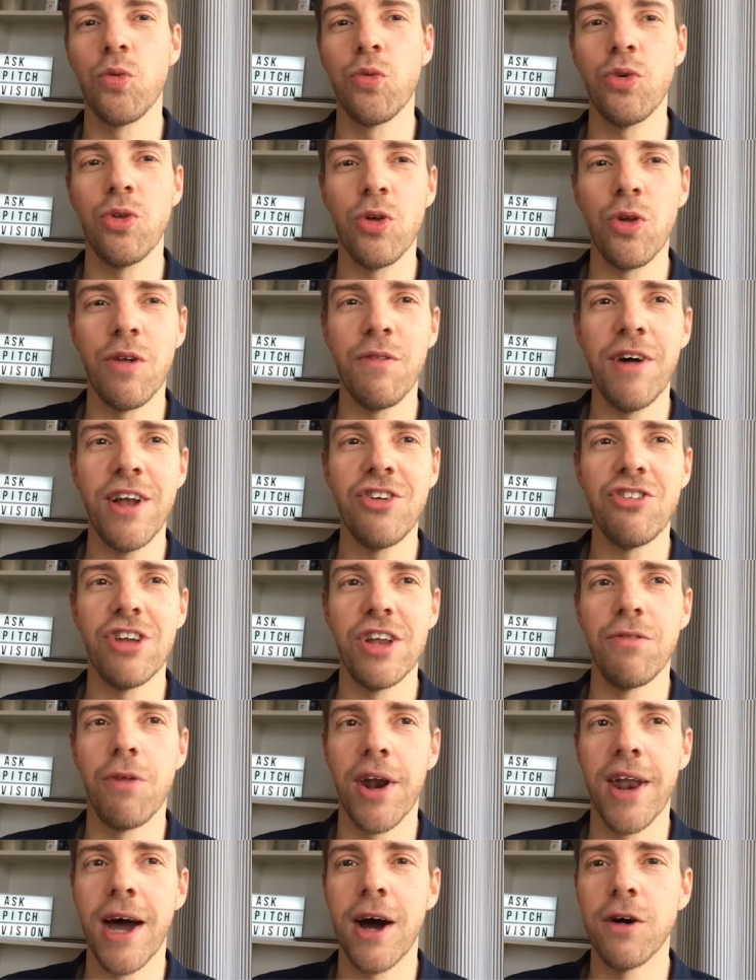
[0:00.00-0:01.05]
eventually
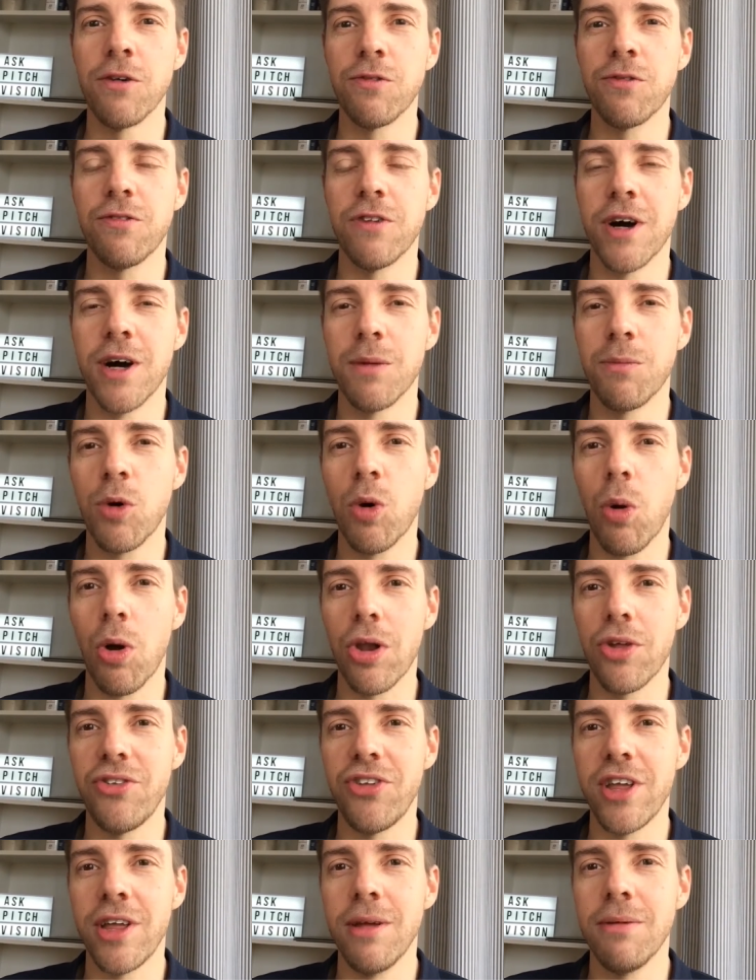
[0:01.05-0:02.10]
run out of
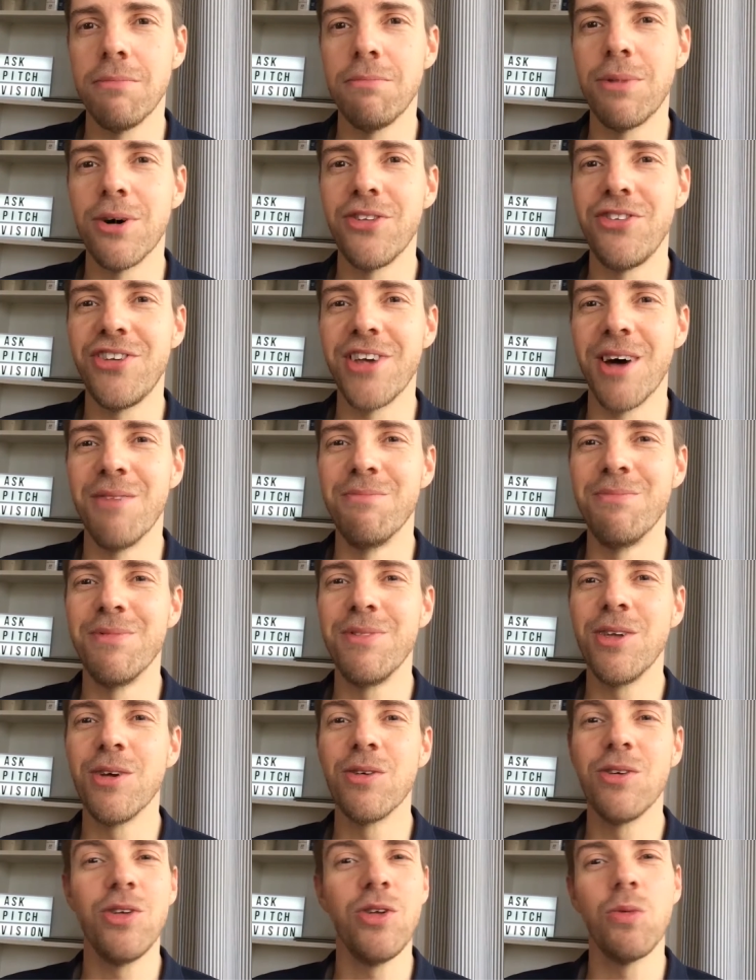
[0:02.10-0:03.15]
quality, but
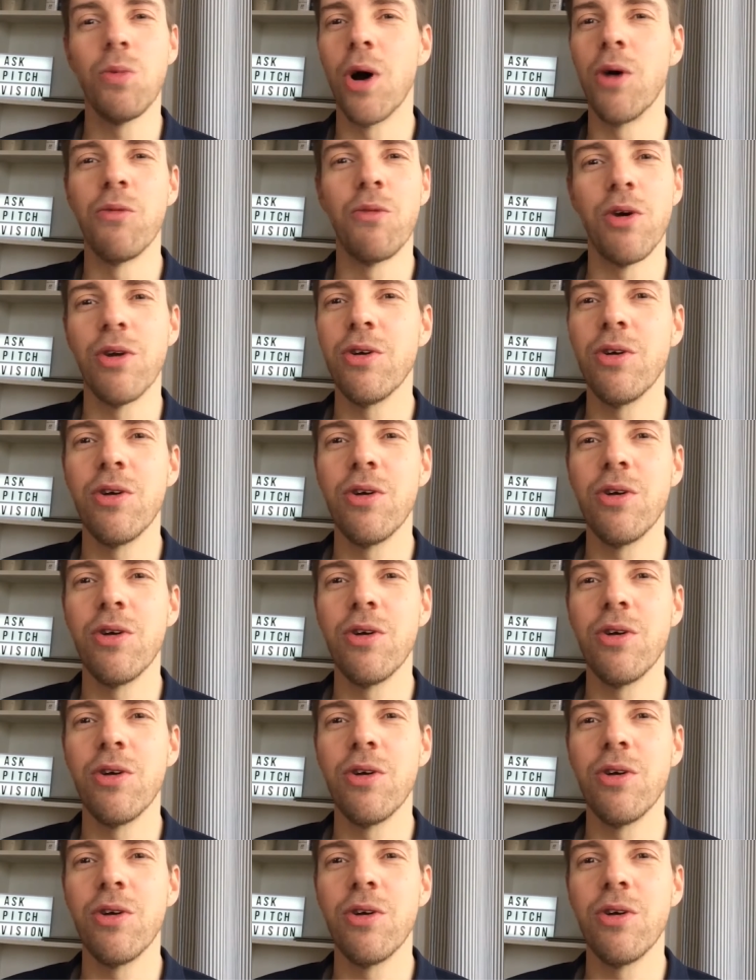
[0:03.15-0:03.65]
you won't.